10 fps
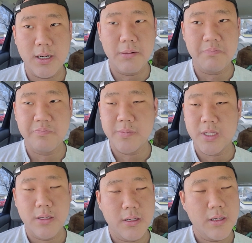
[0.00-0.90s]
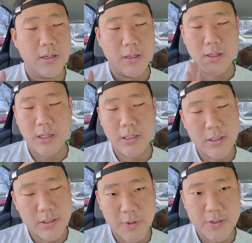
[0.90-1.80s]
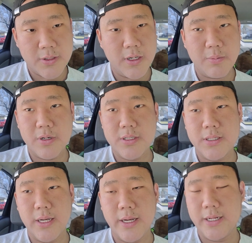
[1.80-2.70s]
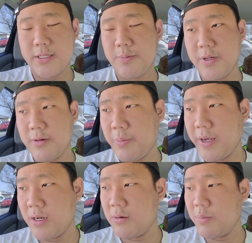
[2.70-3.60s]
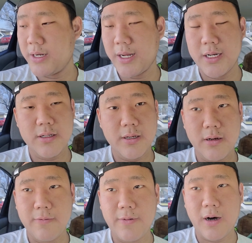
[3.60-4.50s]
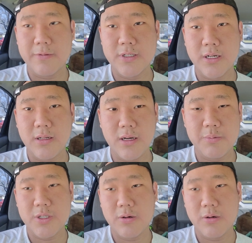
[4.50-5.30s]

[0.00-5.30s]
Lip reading: and this month another person, and it's been a pain in the butt, and it evolves in the club.